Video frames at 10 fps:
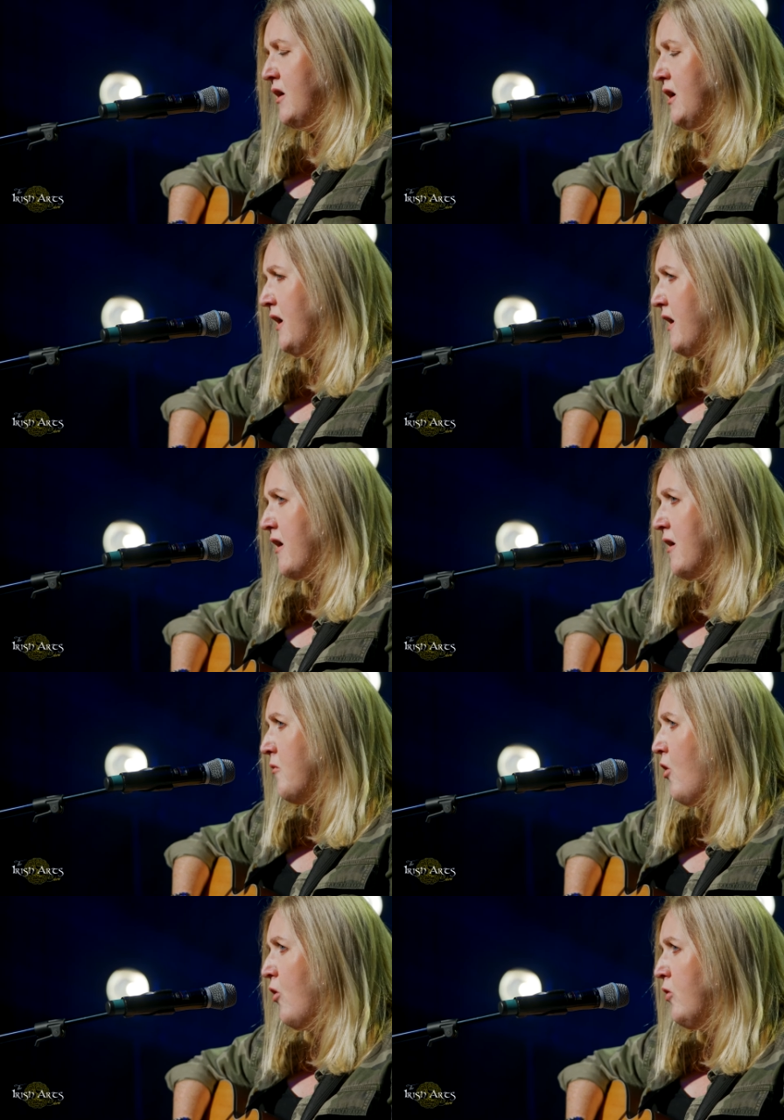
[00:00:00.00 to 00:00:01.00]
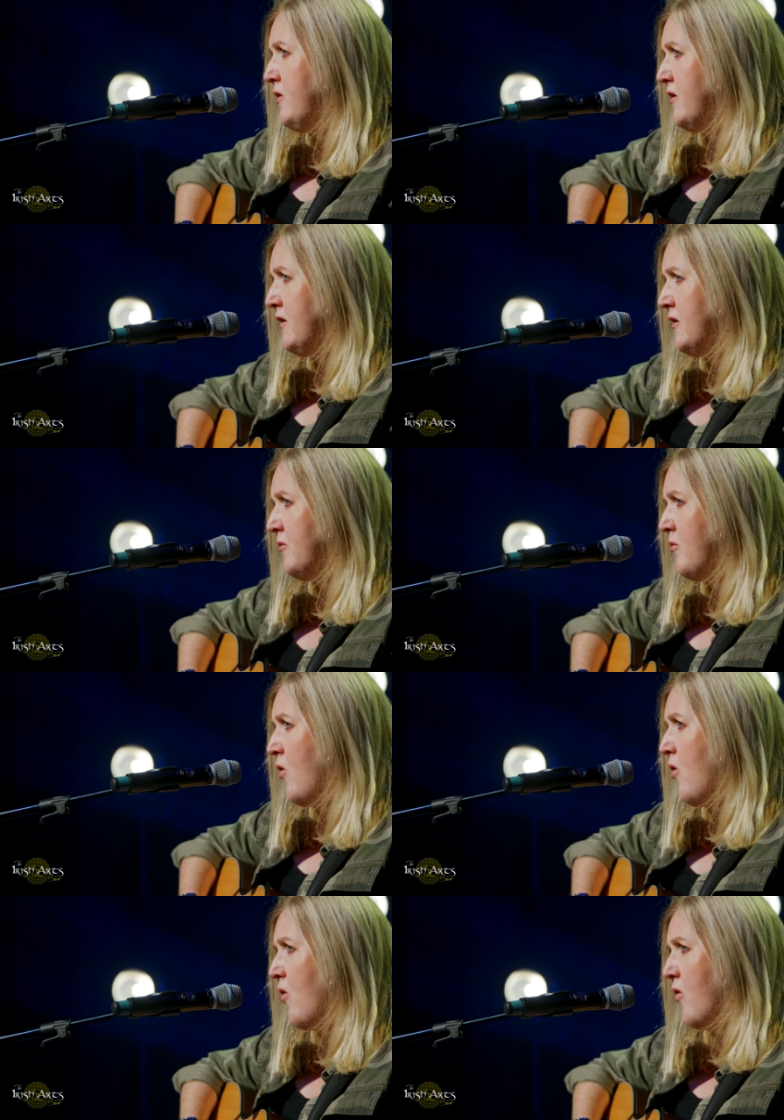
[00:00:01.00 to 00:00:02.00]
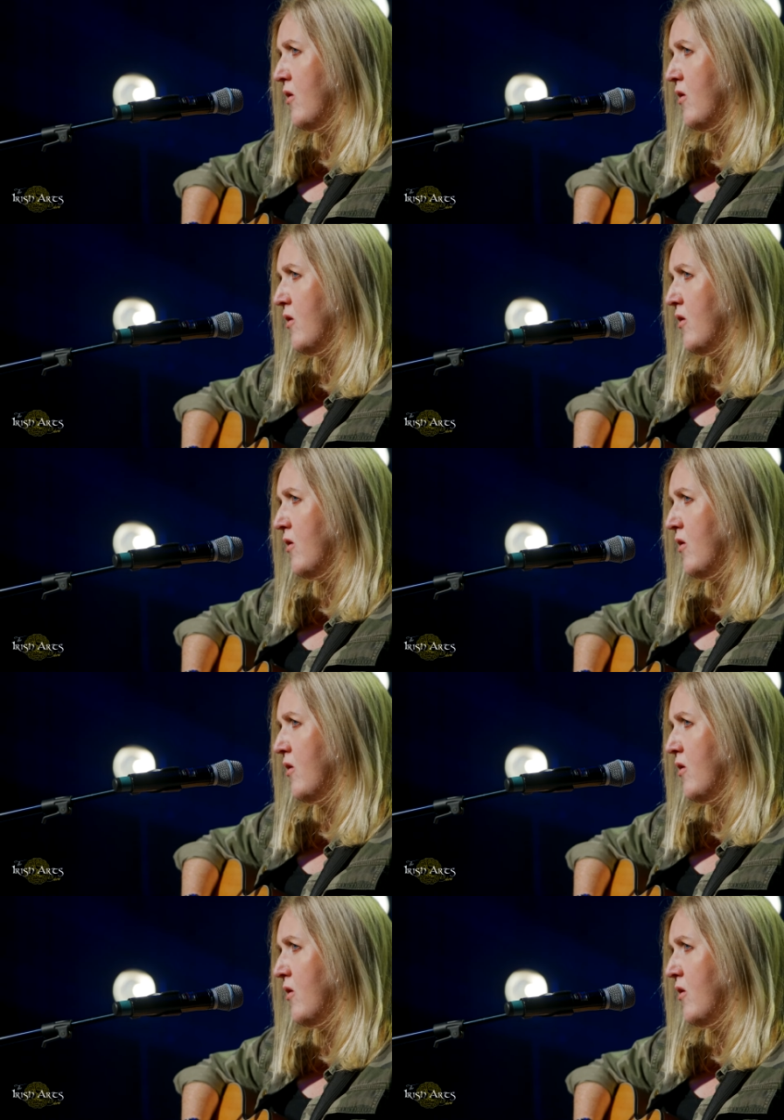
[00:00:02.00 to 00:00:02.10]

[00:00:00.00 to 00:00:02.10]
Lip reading: Yeah, I'm holding more